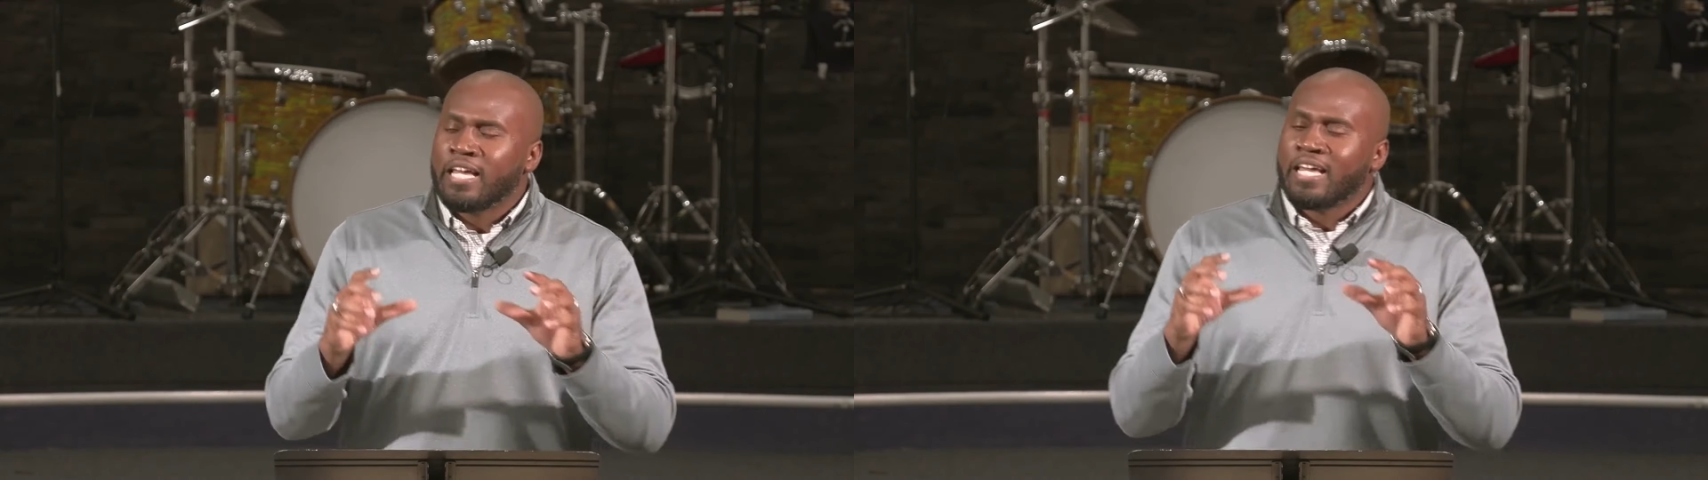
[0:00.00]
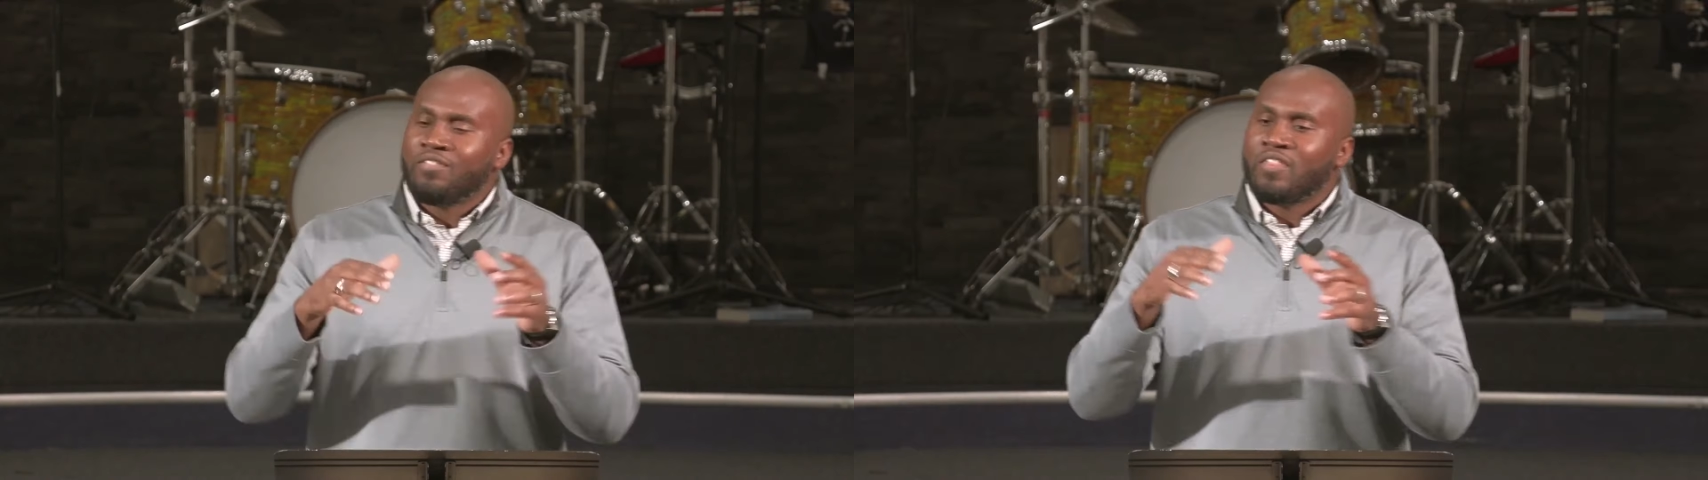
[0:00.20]

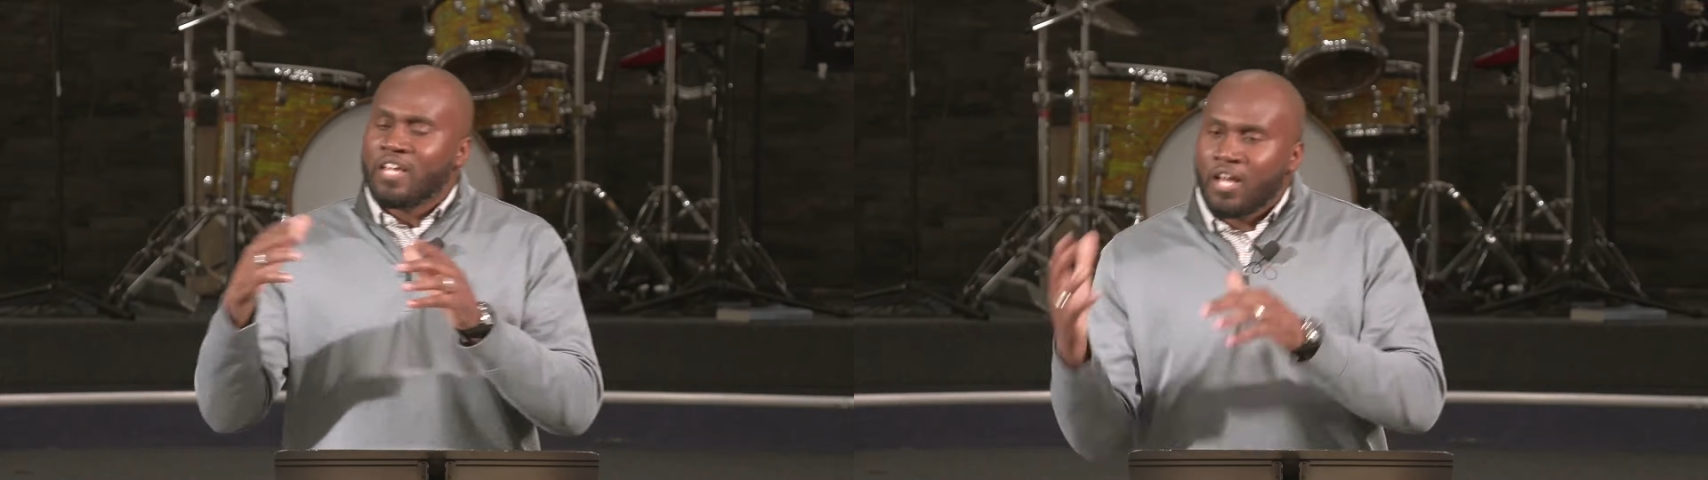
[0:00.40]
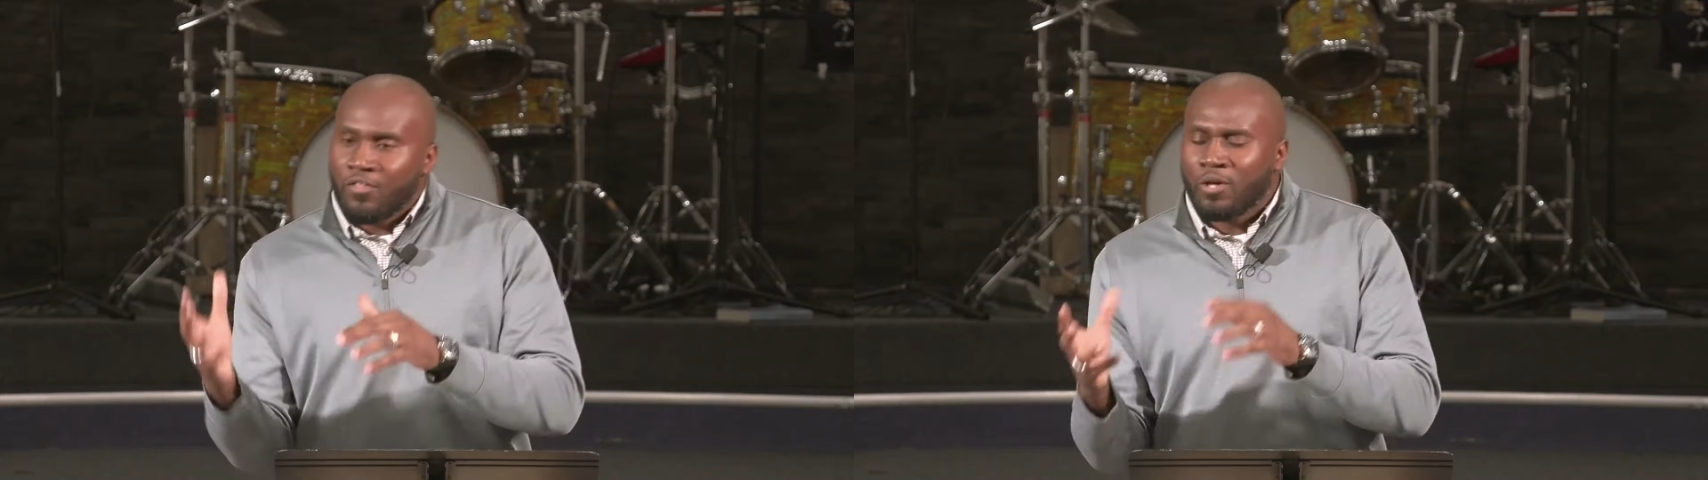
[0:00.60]
In
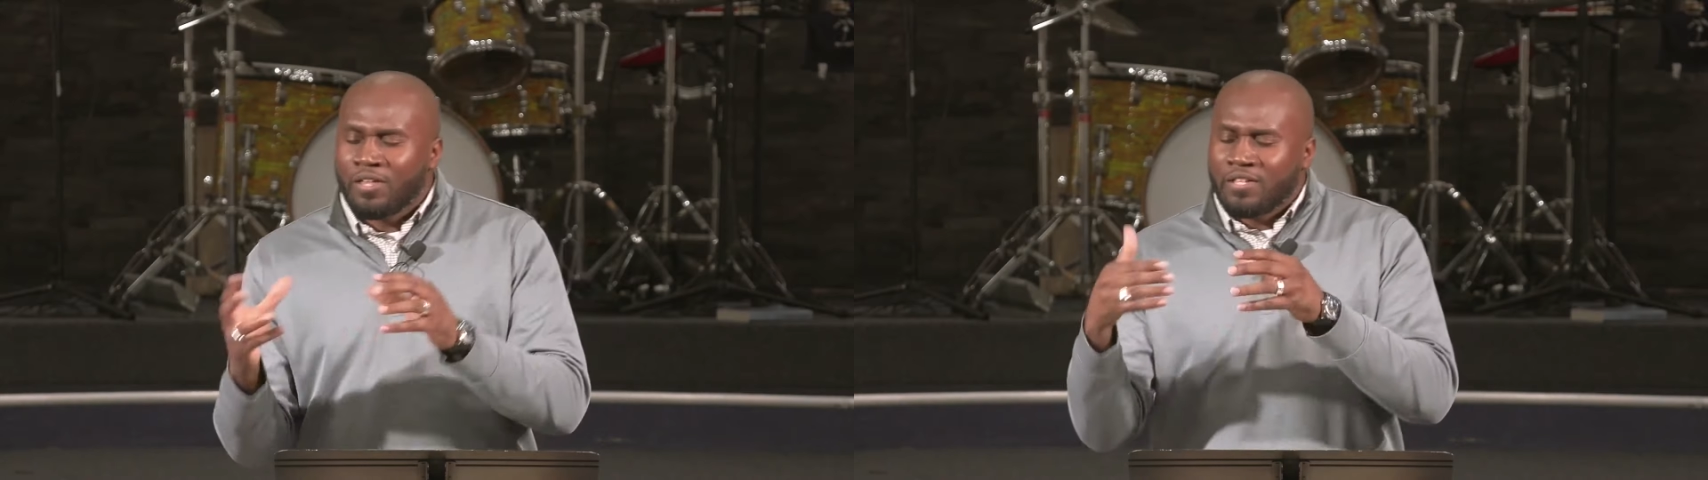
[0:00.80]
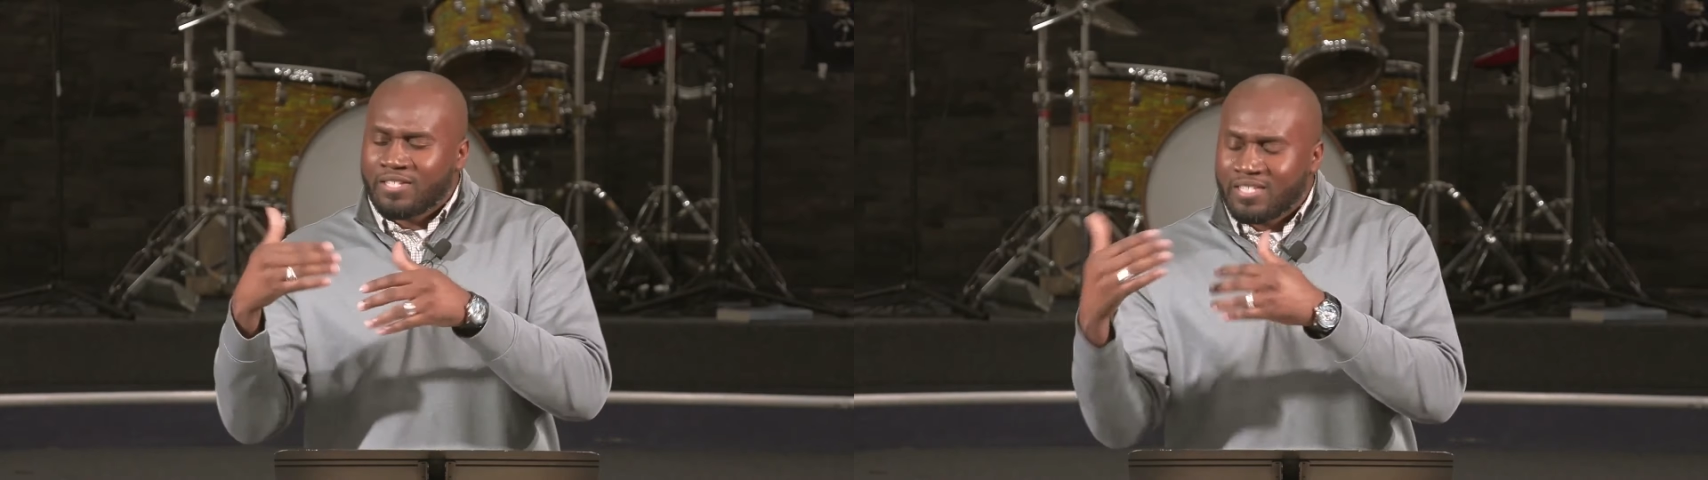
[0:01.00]

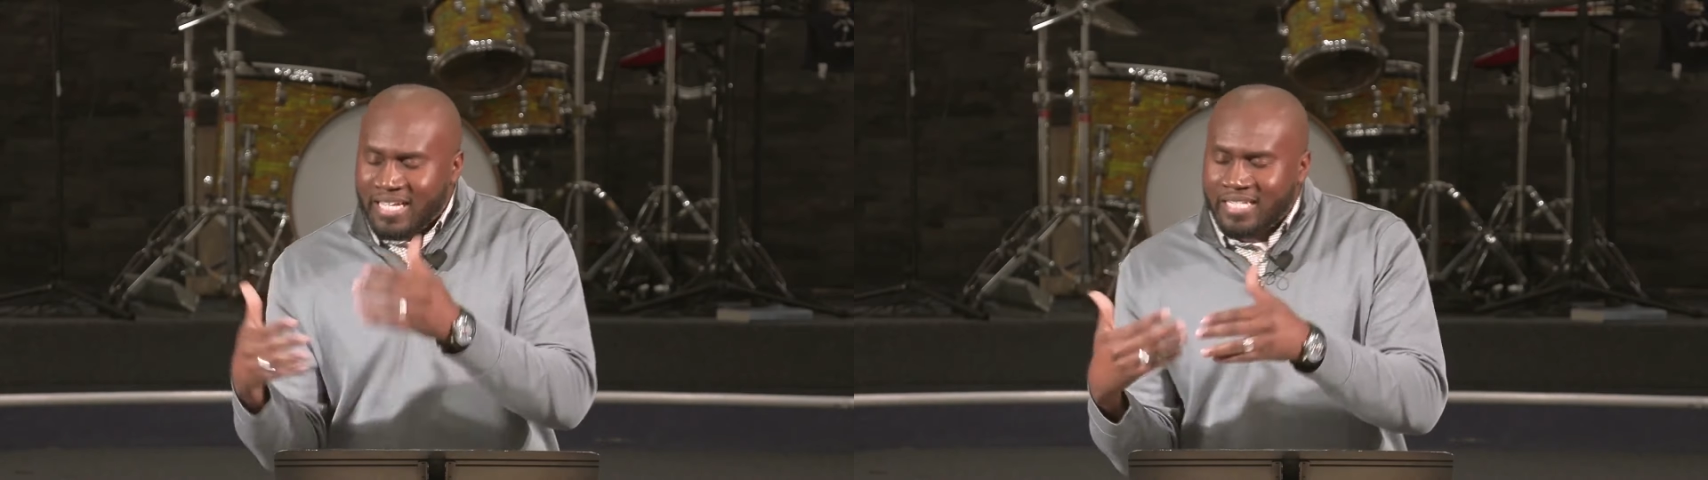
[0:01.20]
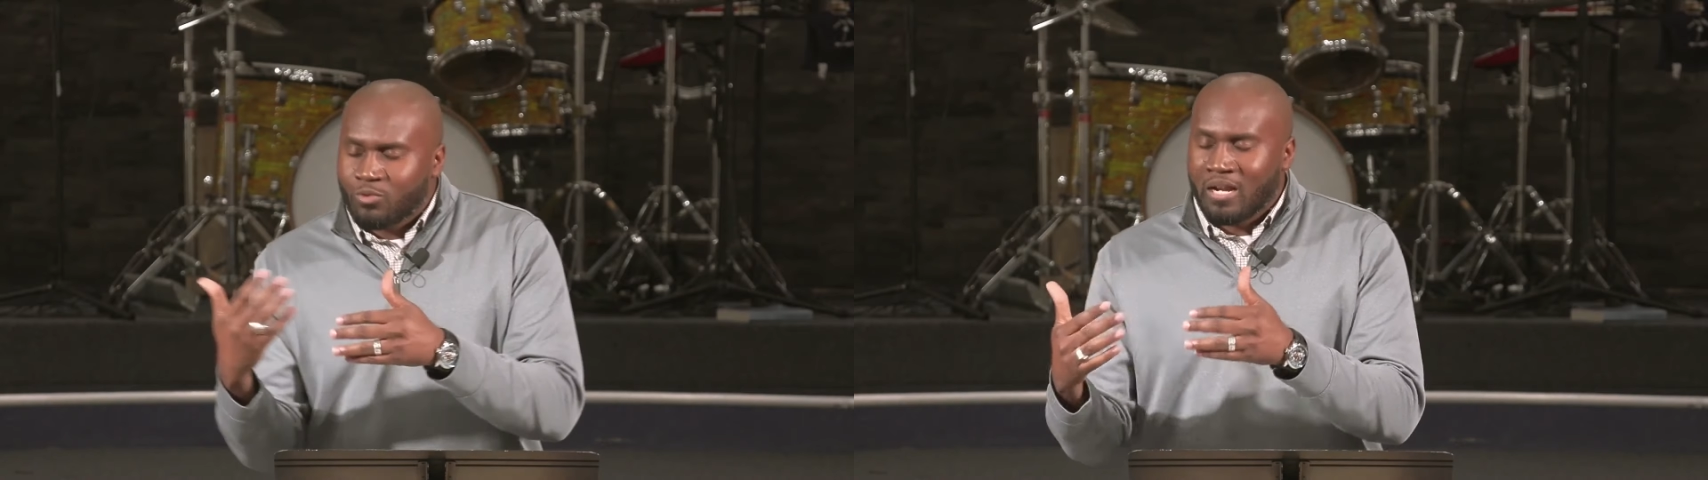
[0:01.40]
the sense,